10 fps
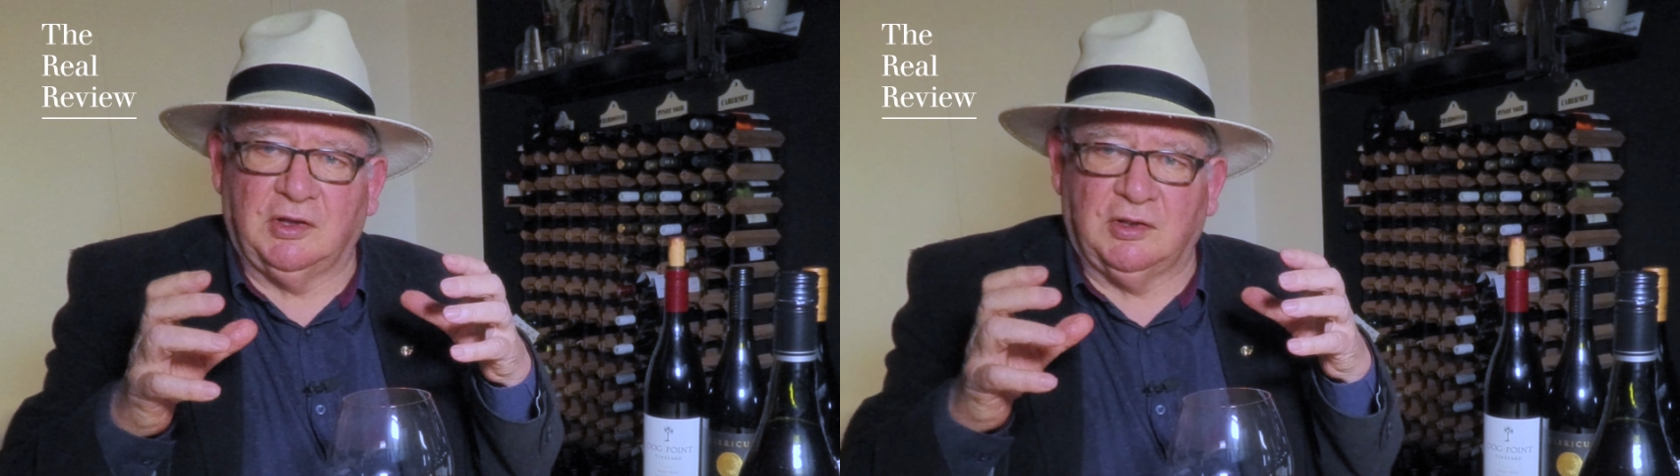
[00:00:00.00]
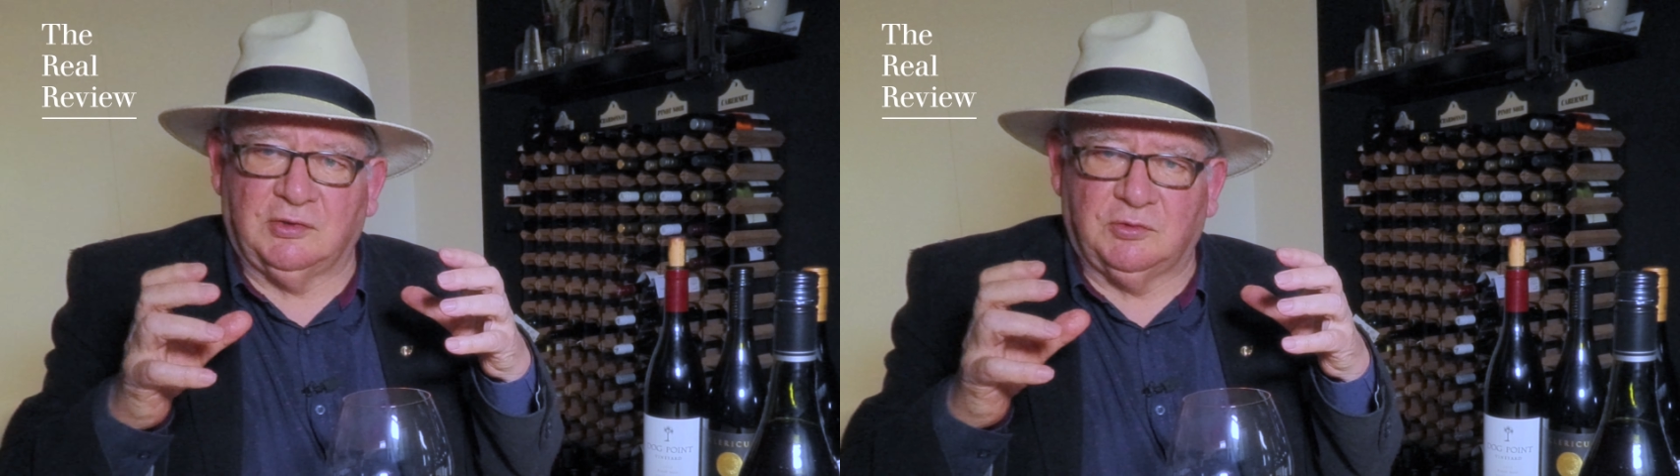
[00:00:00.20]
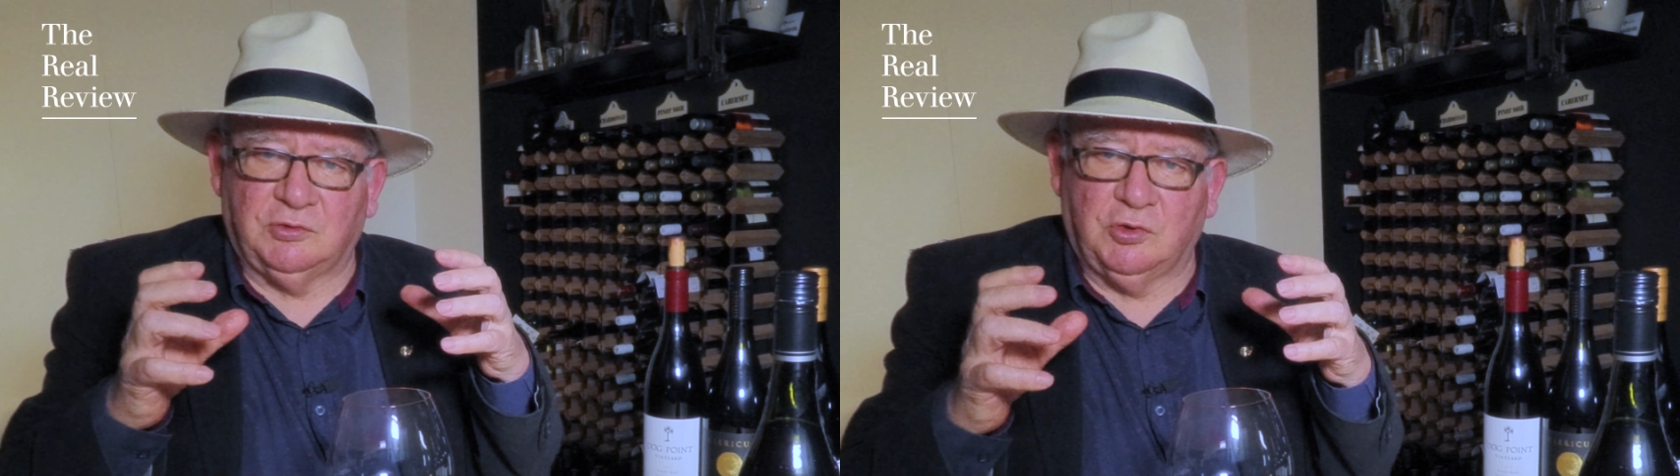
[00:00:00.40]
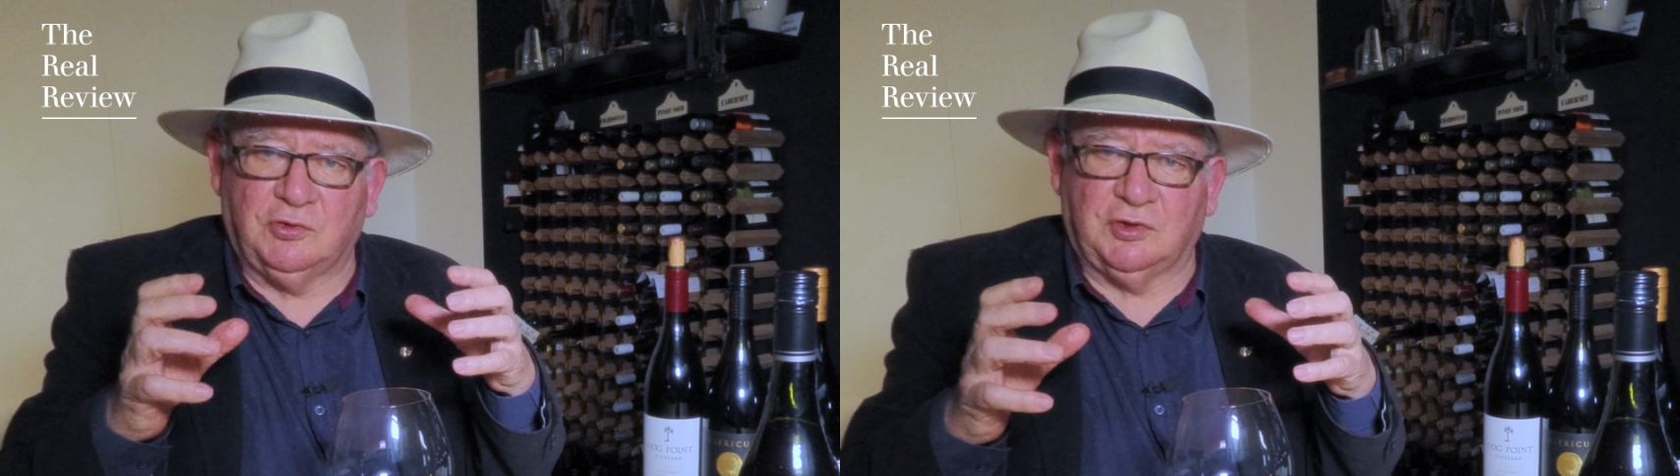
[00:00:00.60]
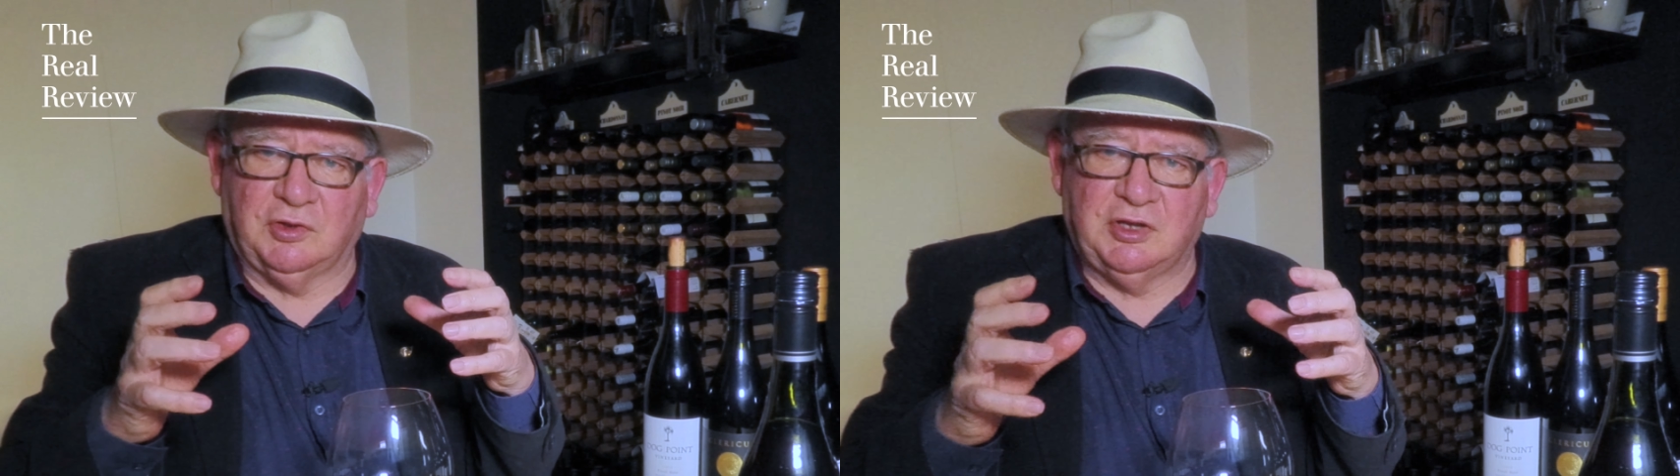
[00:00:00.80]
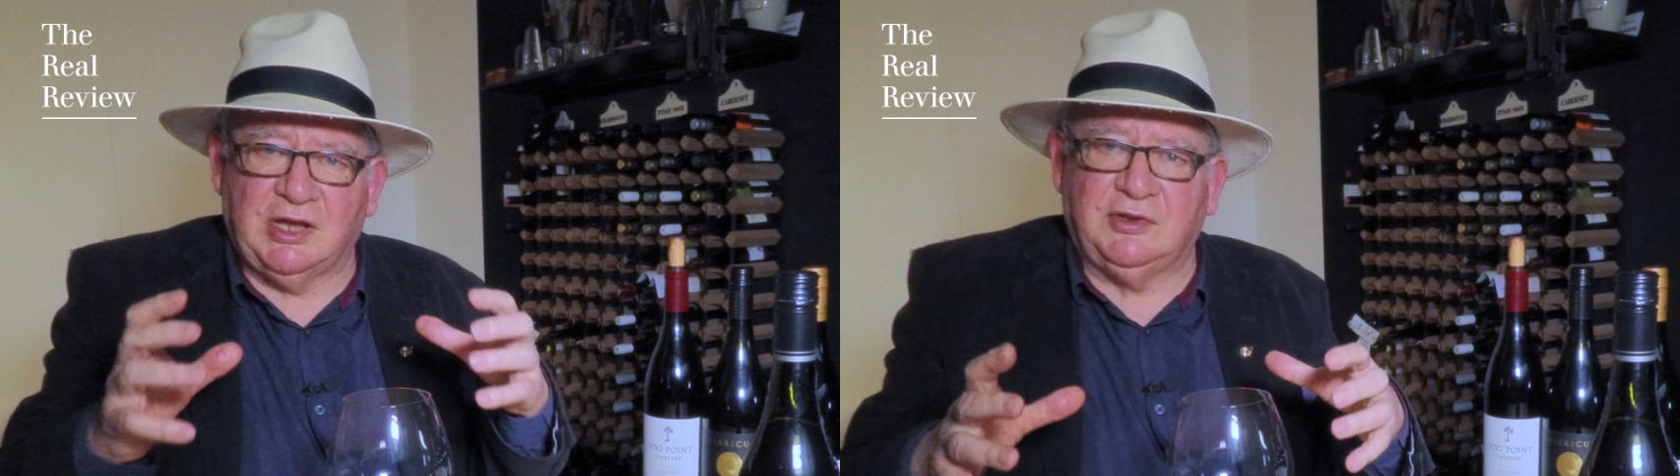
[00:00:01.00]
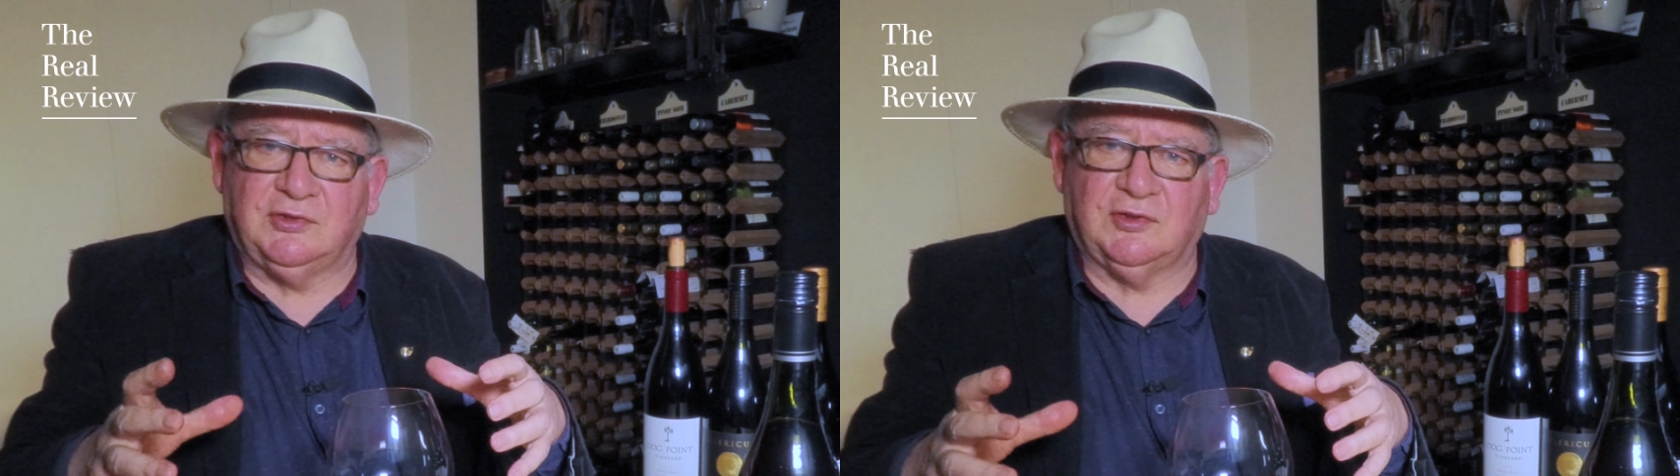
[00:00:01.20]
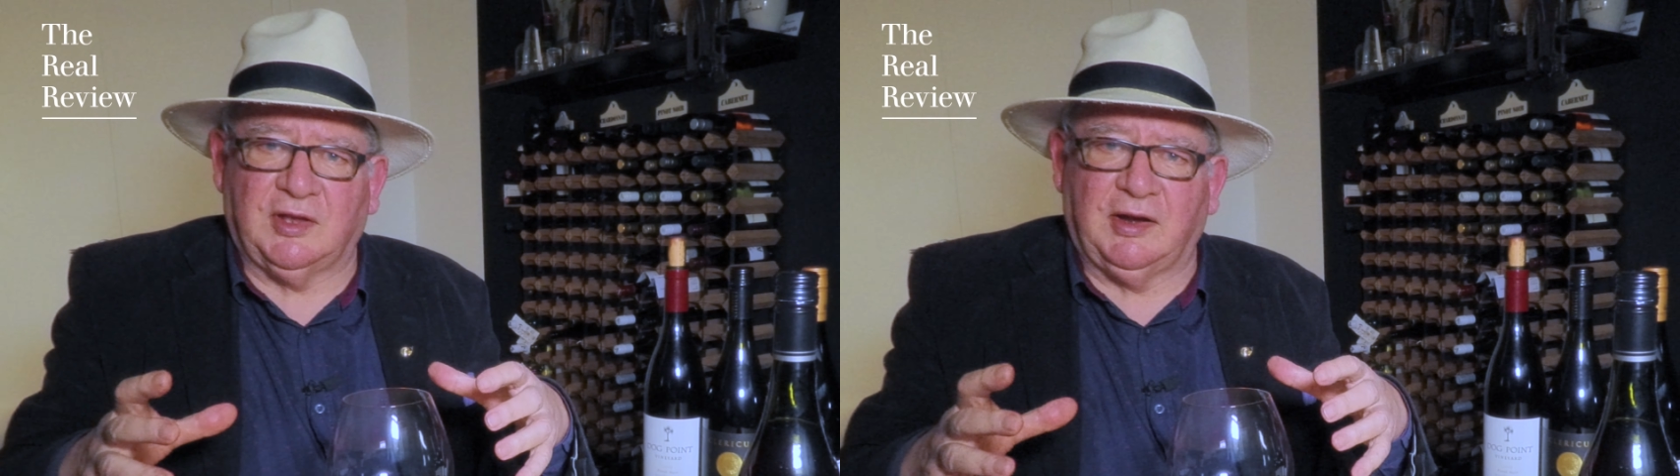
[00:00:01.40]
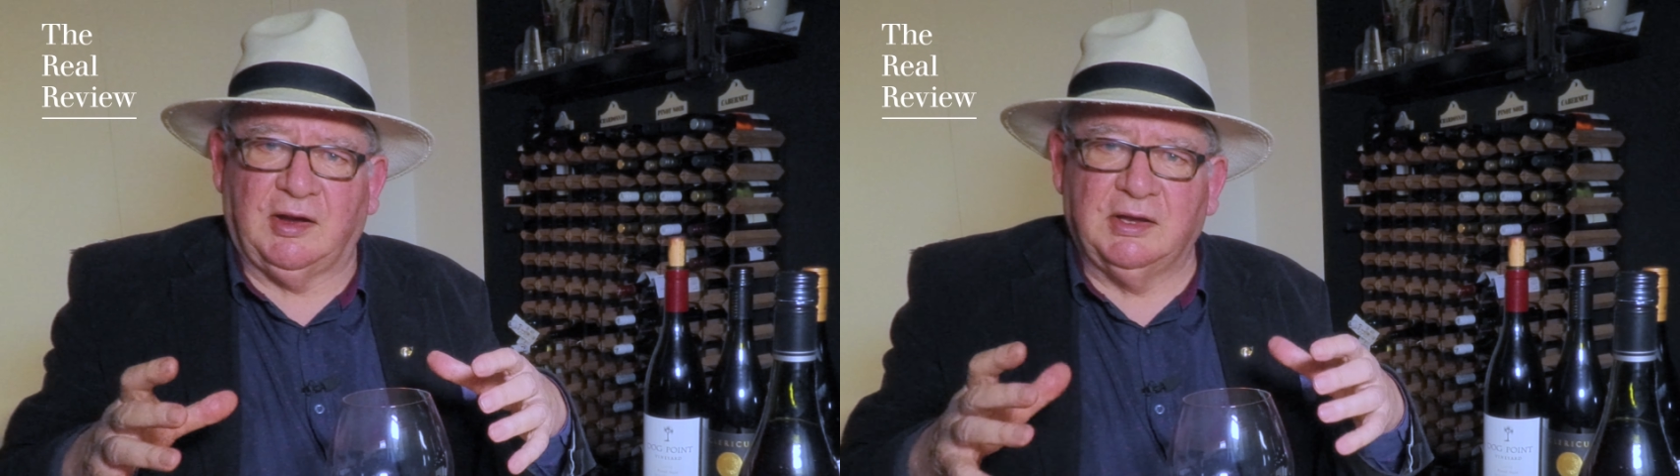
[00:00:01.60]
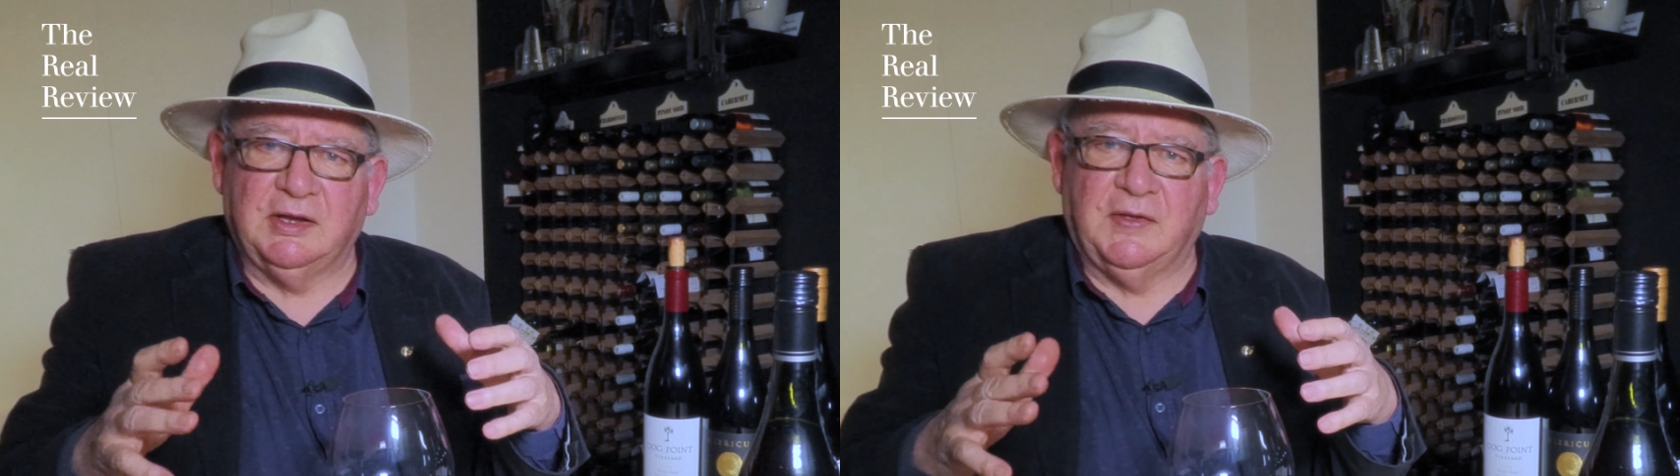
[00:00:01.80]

it's using the yeasts that